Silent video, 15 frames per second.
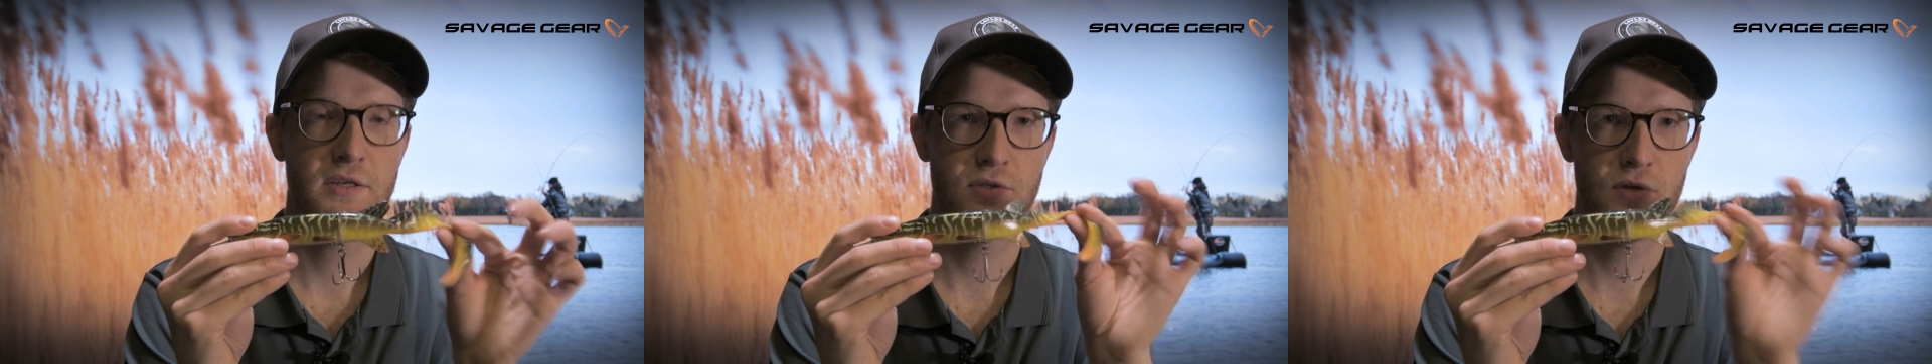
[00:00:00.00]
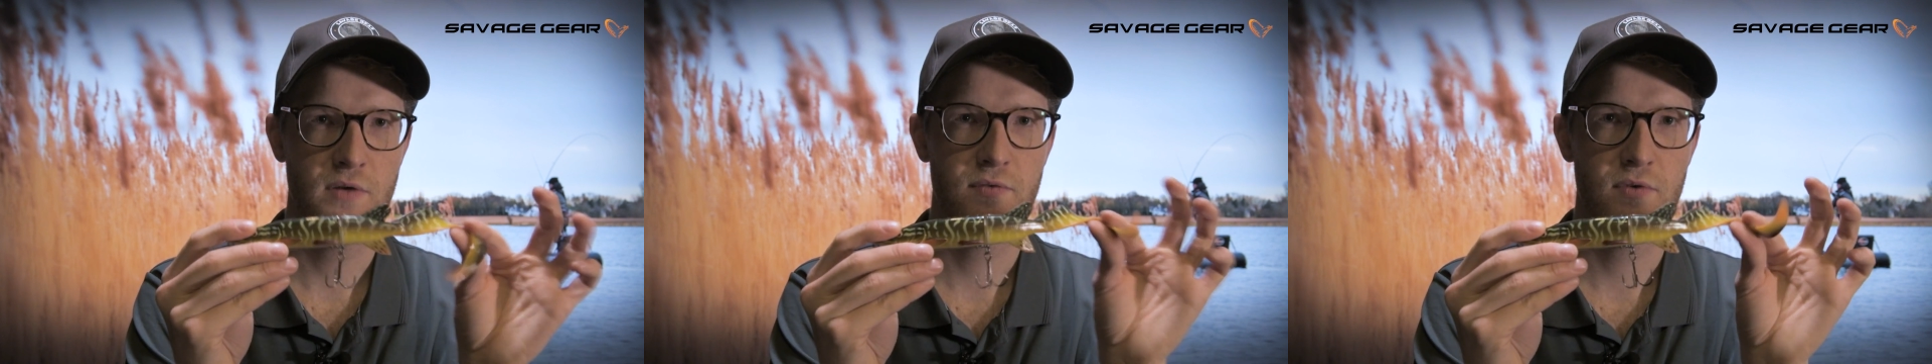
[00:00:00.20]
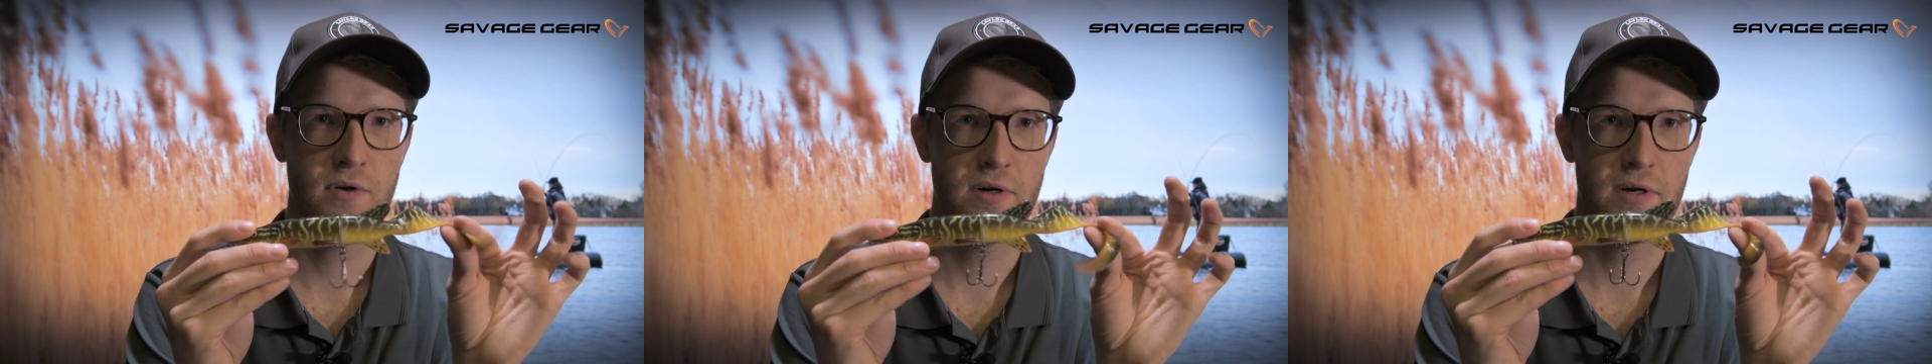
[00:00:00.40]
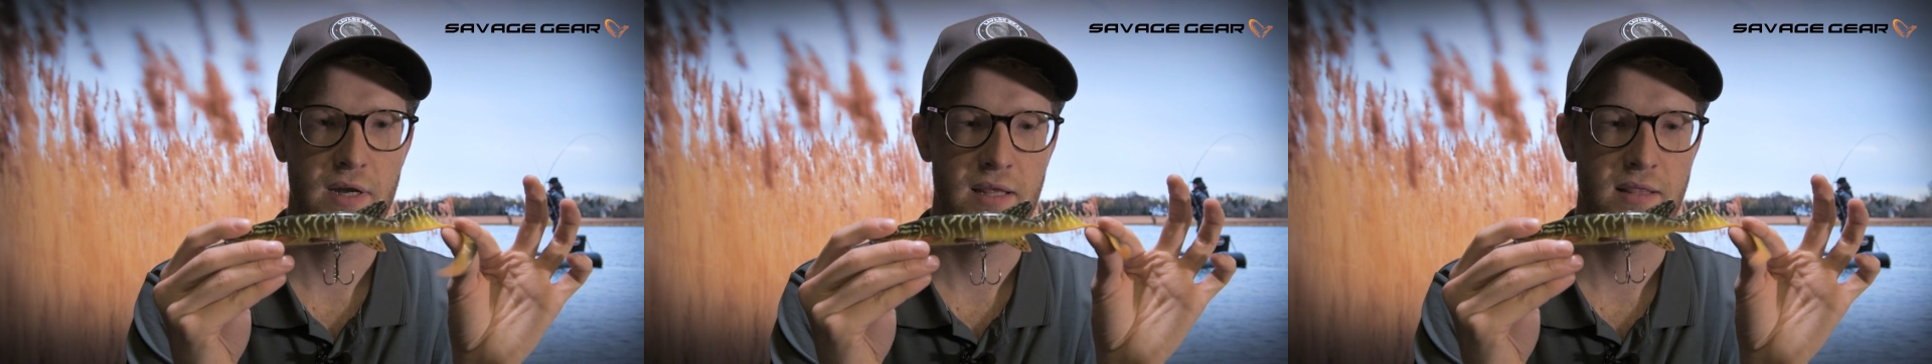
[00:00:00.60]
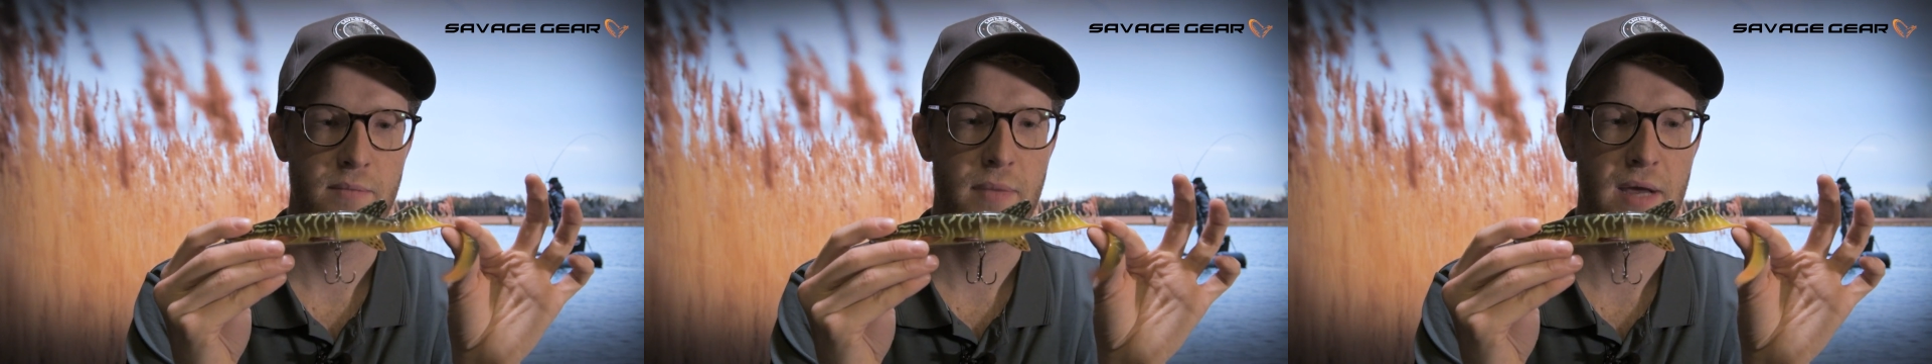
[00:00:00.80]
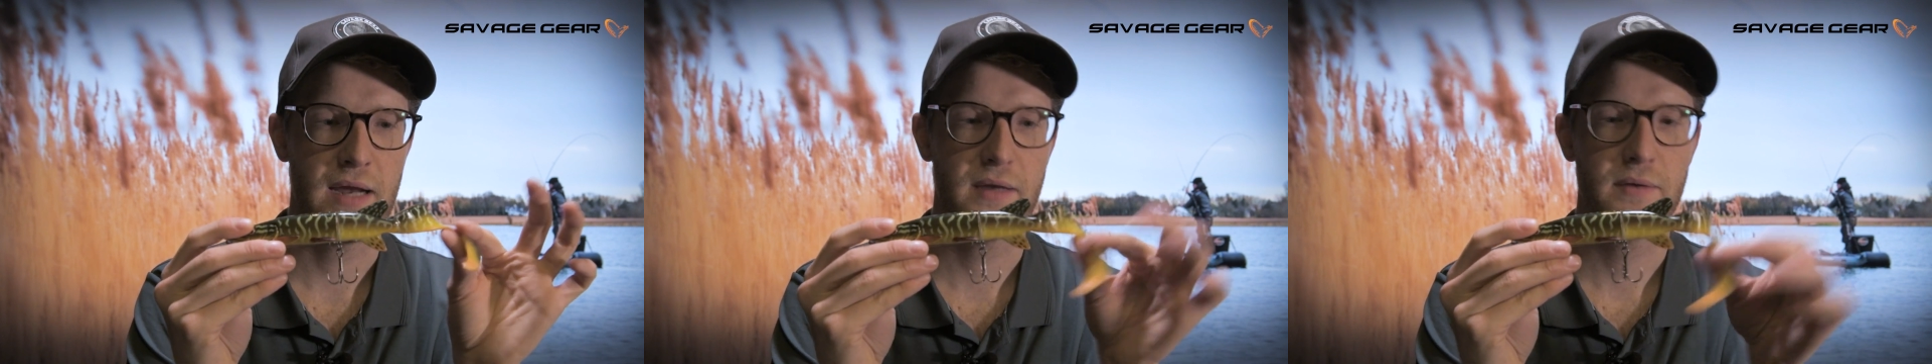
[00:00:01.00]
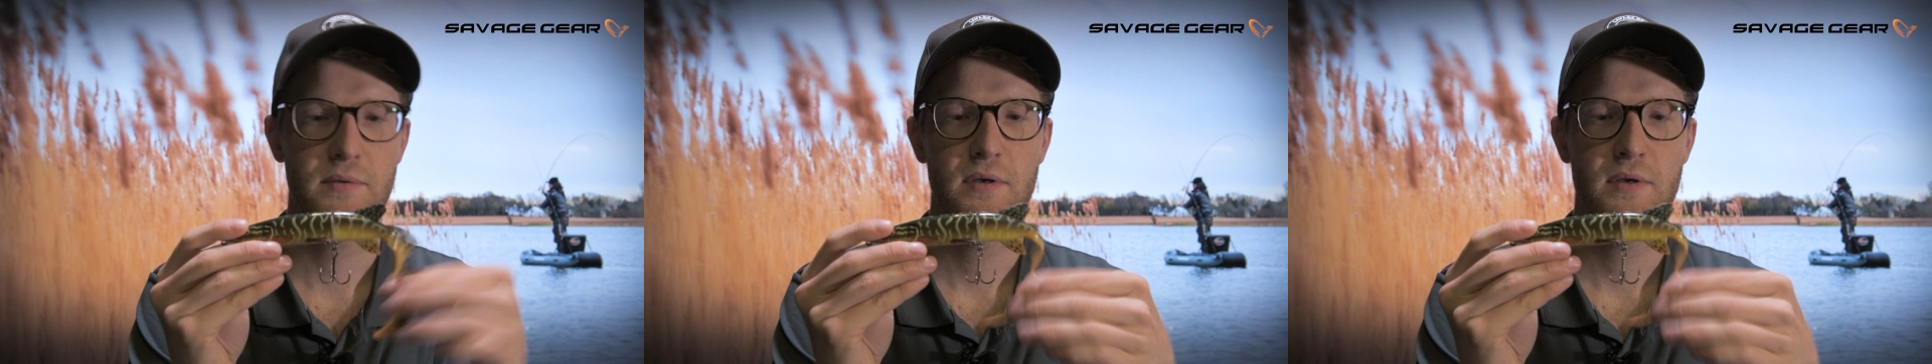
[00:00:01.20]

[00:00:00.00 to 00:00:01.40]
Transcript: the soft lure in the back.